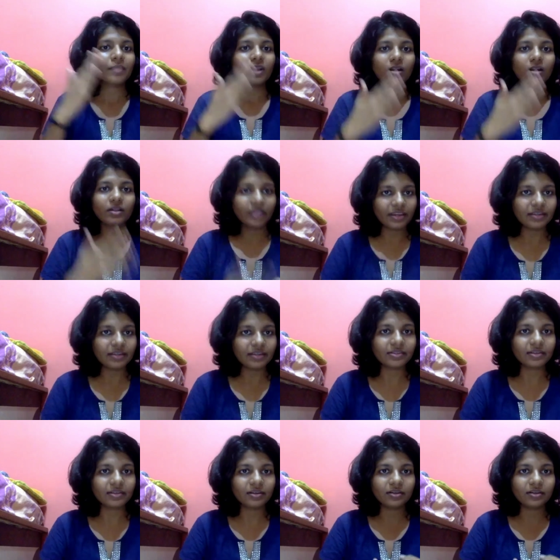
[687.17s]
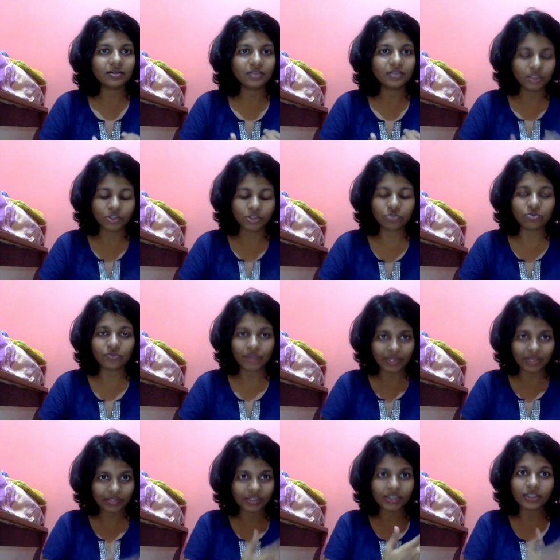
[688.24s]
uh, there is uh, the issue of
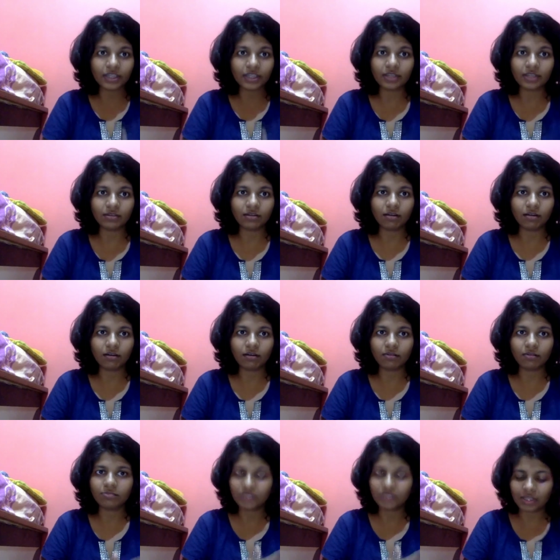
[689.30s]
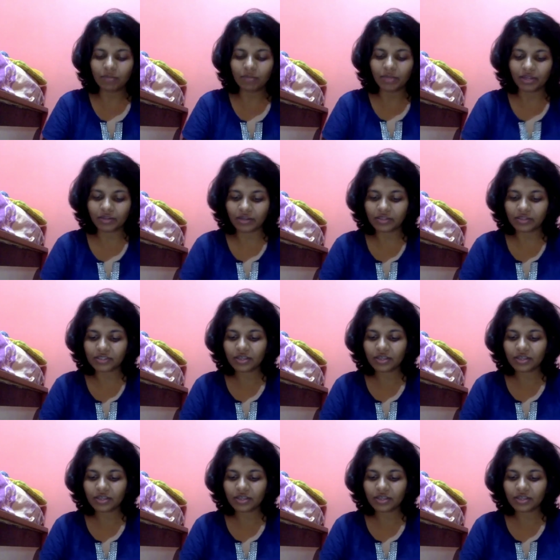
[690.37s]
hygiene in um, the slum areas.